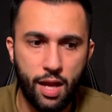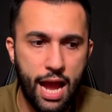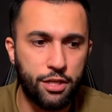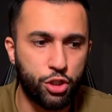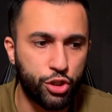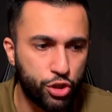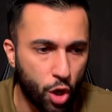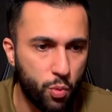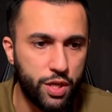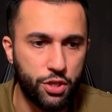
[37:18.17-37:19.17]
and
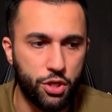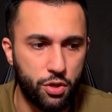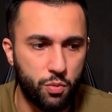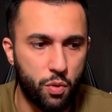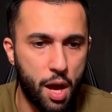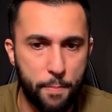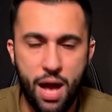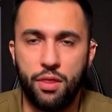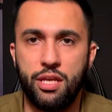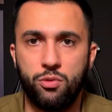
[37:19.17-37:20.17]
showing you
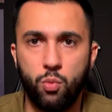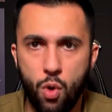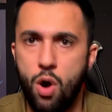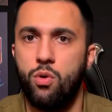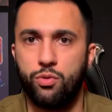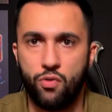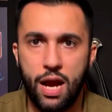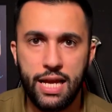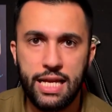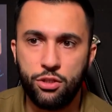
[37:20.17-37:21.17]
about this world,
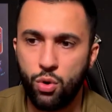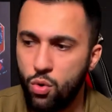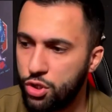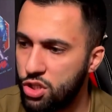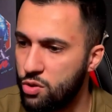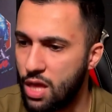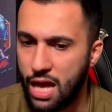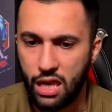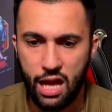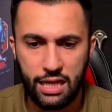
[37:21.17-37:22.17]
right? It taught you
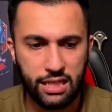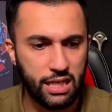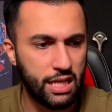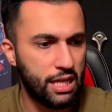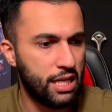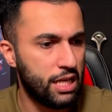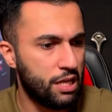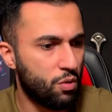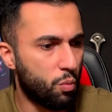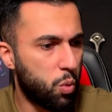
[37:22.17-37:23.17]
that, like,
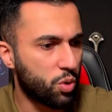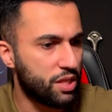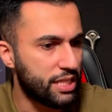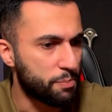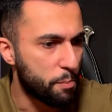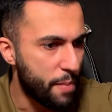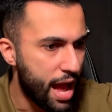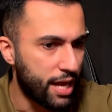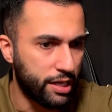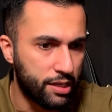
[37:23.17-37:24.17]
what this
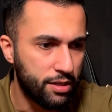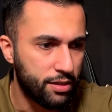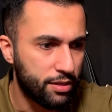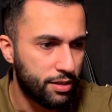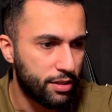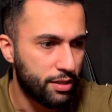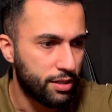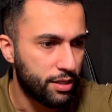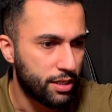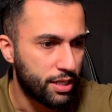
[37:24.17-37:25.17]
man
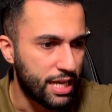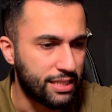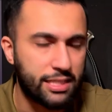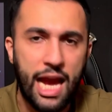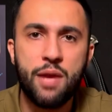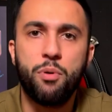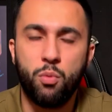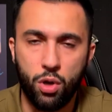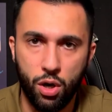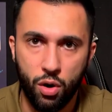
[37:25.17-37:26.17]
is
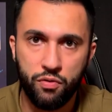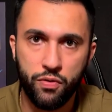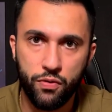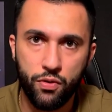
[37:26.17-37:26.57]
capable of,